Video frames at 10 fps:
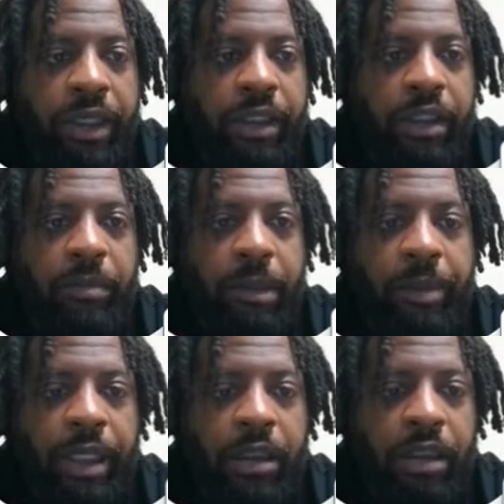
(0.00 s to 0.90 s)
right here in my
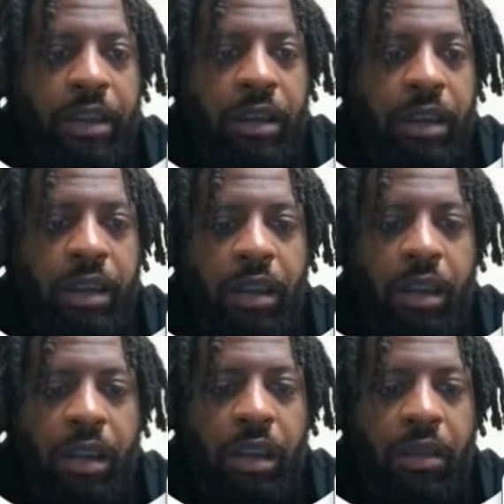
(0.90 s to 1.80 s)
backyard.
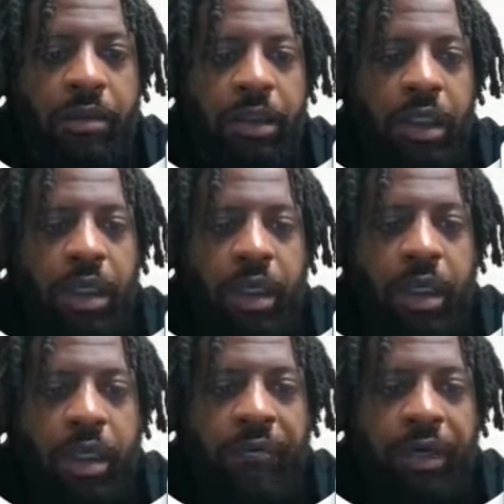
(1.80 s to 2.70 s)
Um,
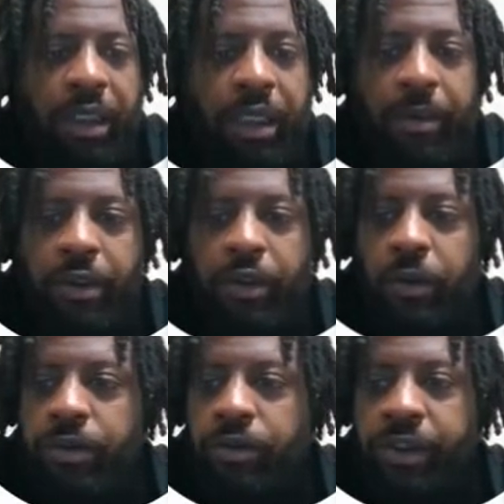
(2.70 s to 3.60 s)
I found out by
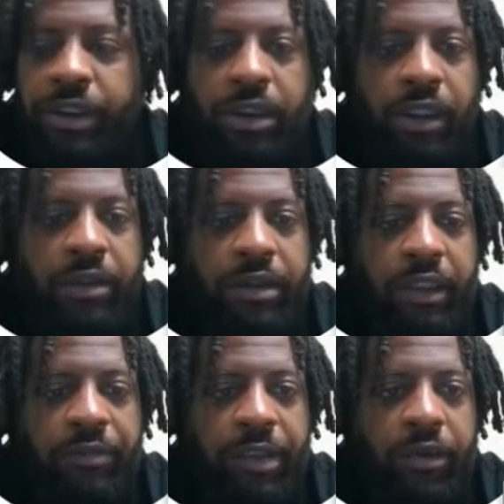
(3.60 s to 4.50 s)
doing some research.
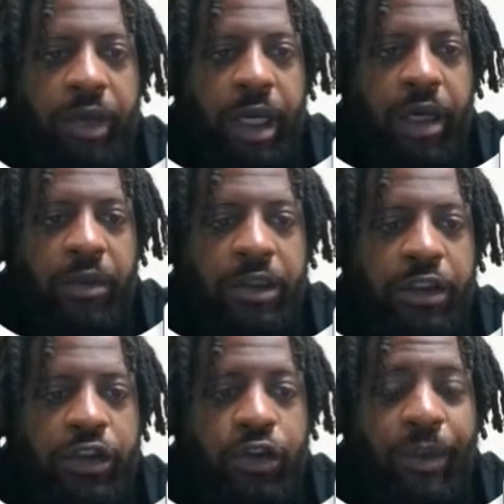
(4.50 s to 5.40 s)
They've been around
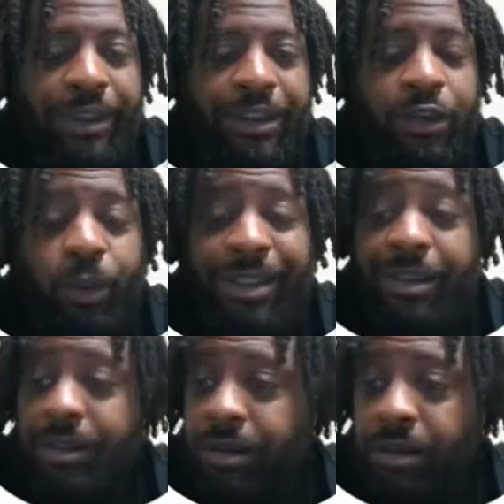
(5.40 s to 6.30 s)
since
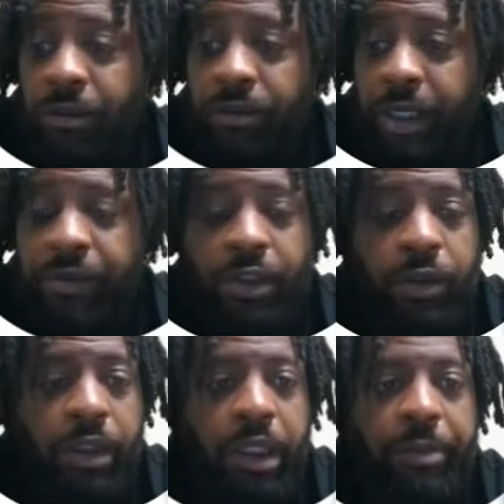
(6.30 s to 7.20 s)
2020, so very
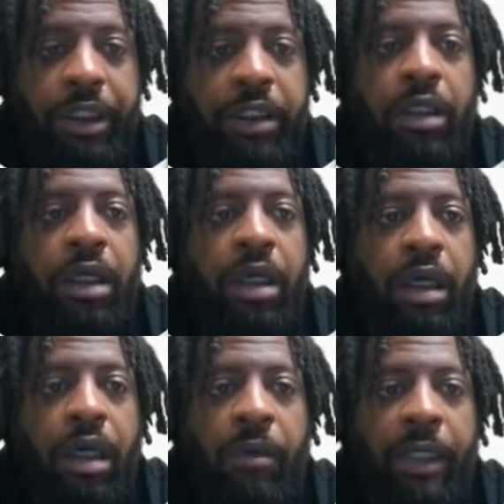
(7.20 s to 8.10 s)
new company.
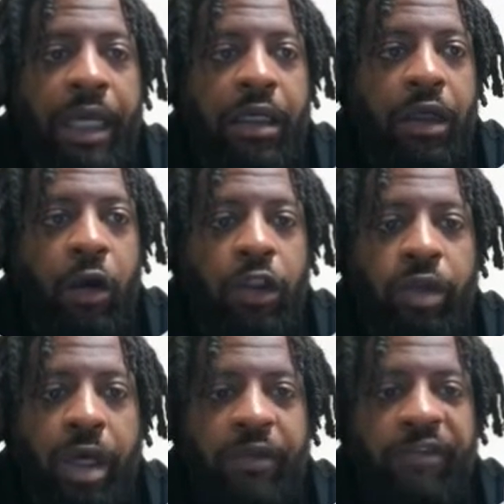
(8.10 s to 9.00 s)
Um, they got a
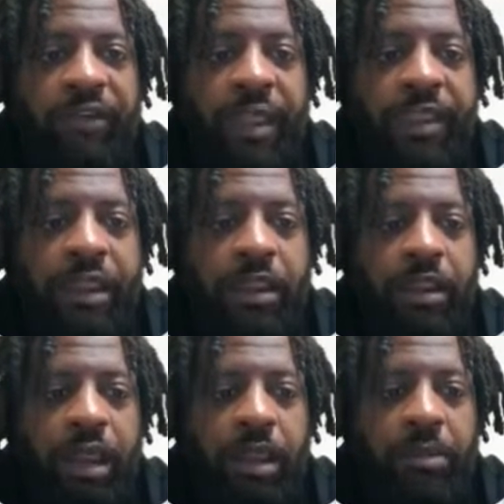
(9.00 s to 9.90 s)
large round of funding
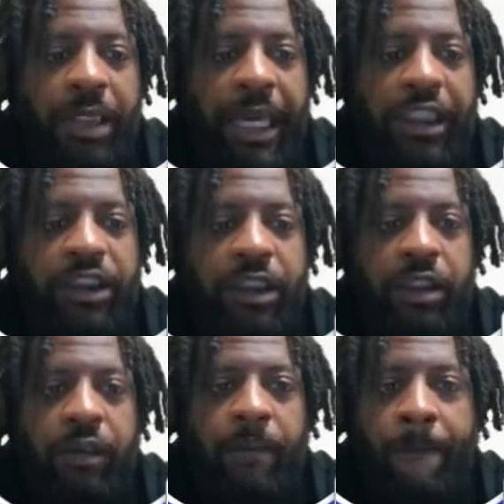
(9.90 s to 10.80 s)
um, last
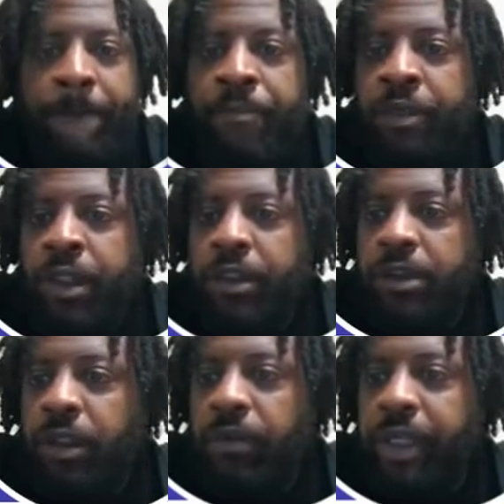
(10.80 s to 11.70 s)
year,
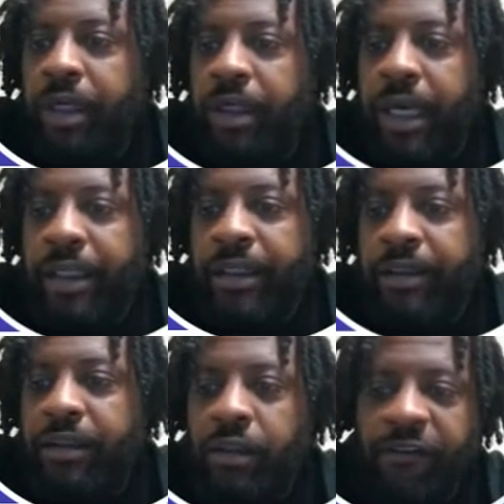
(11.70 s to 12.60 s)
so they're like in
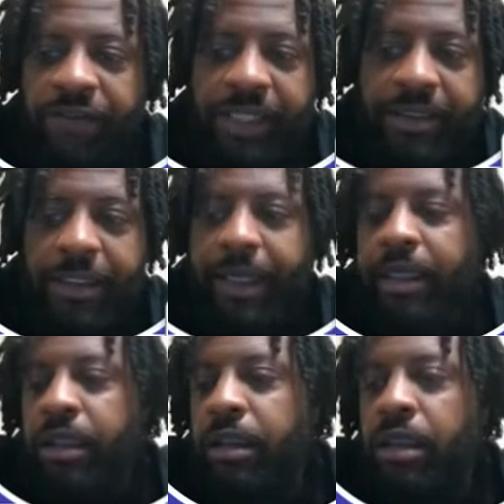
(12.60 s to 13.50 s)
the you know
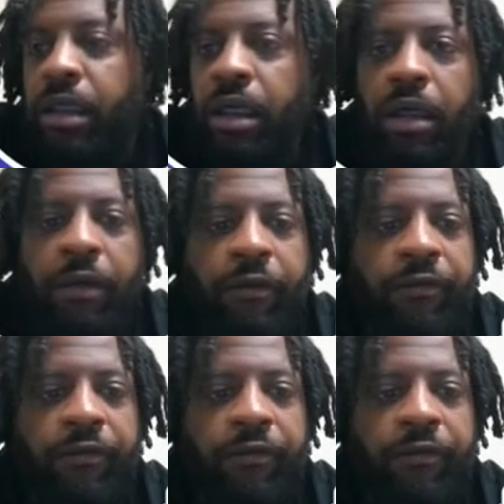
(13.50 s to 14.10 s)
fintech, uh,